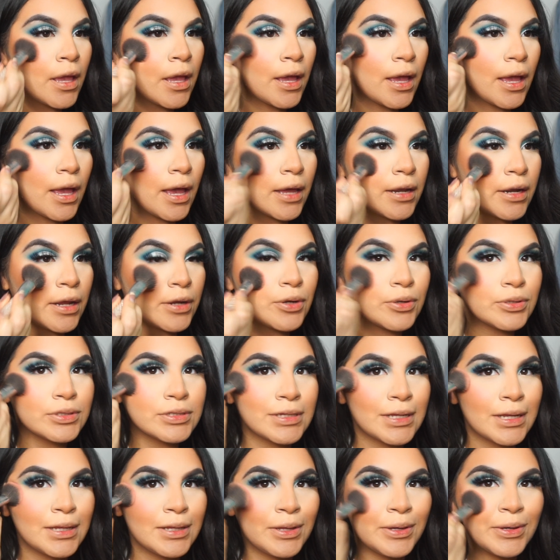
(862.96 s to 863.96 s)
And I know it's
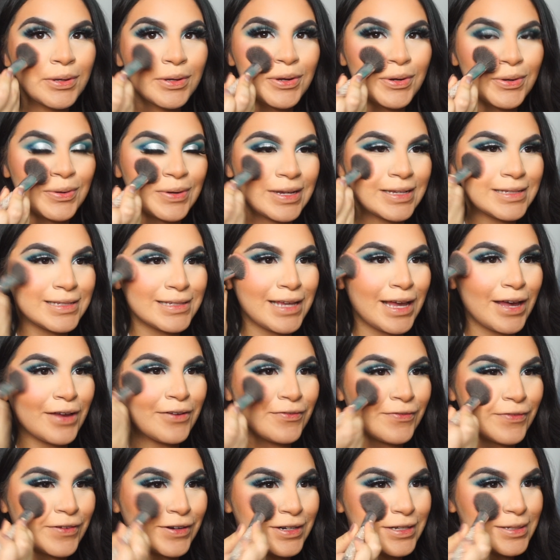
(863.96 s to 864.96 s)
gonna look crazy at
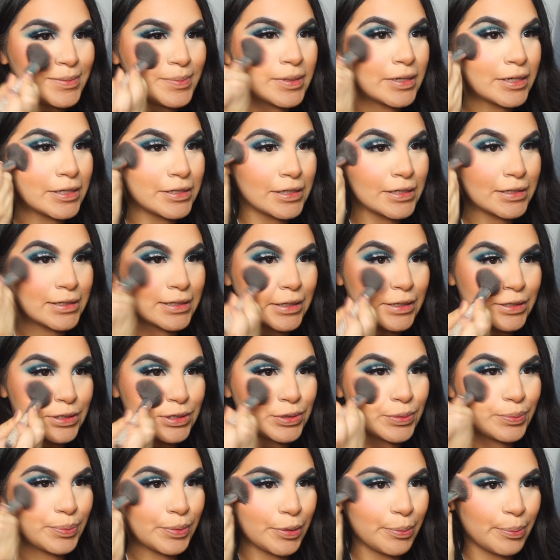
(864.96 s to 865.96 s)
first because it's like
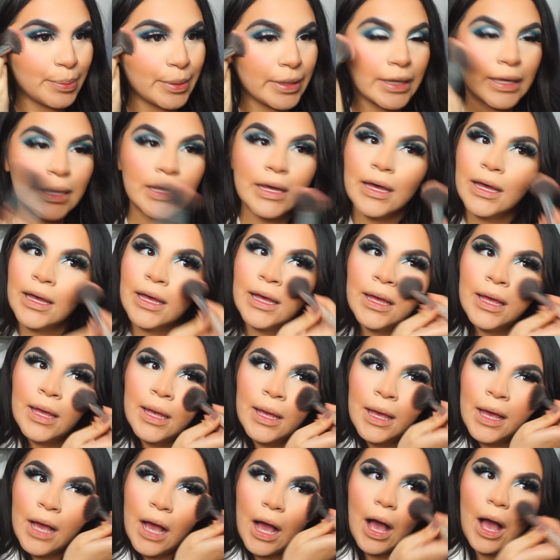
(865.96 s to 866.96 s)
super pink,
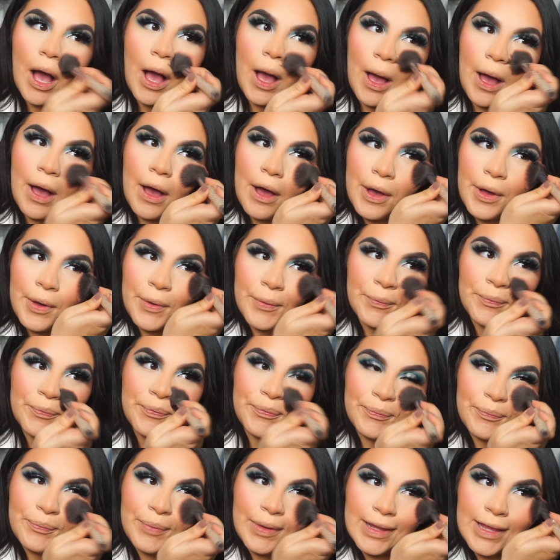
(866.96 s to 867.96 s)

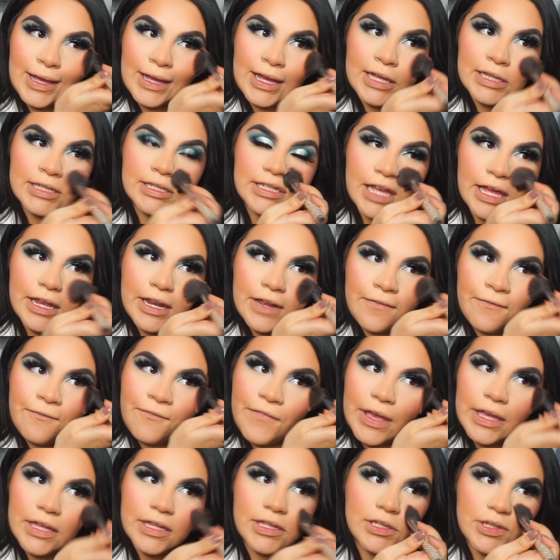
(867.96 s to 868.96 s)
but like I said, it
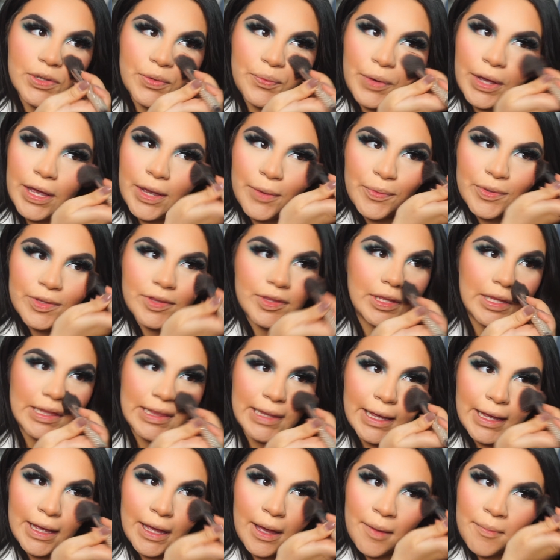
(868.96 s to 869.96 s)
fades away within
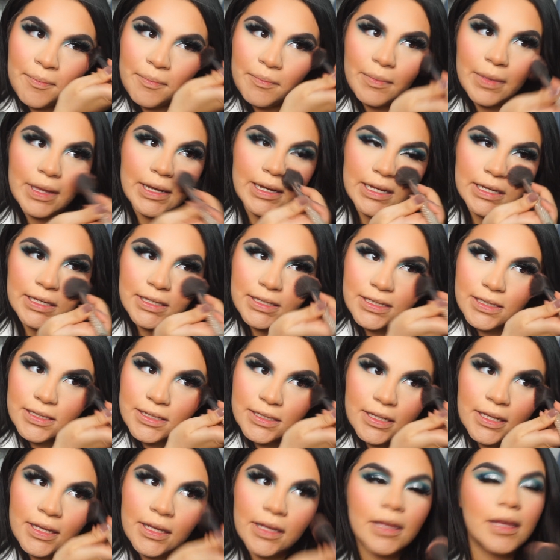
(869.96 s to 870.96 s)
like
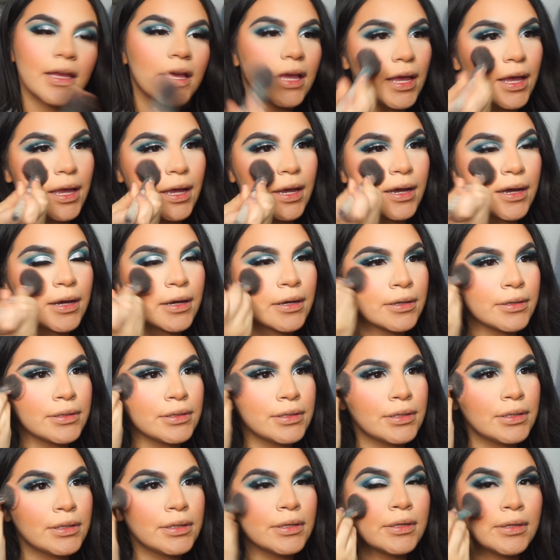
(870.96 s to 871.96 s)
minutes,
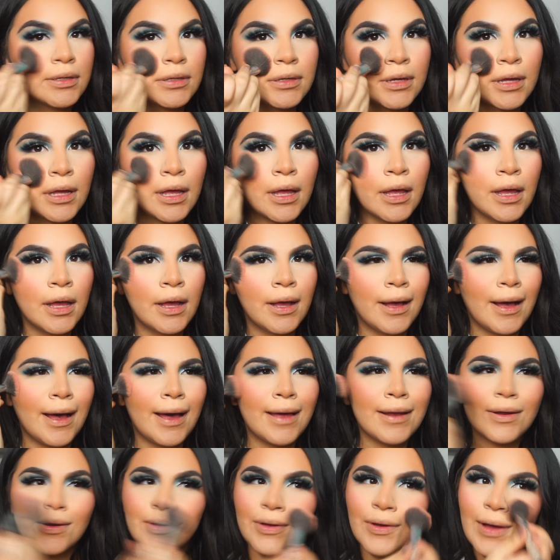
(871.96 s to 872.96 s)
and
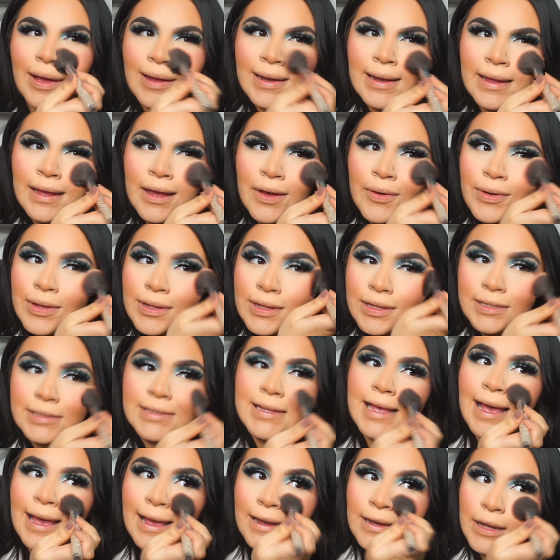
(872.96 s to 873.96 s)
I don't know, I like how it looks
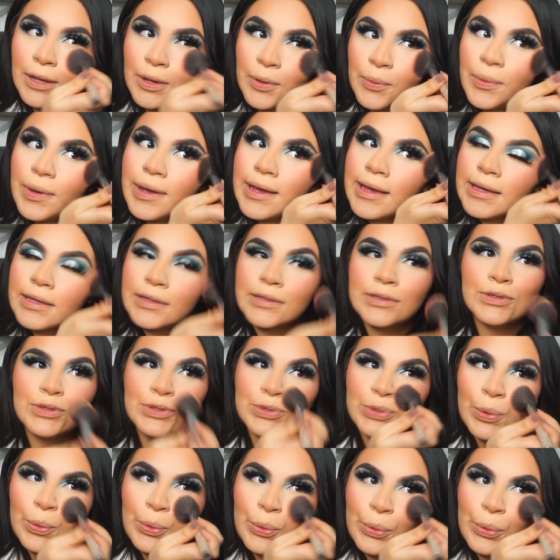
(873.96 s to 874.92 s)
anyway. So,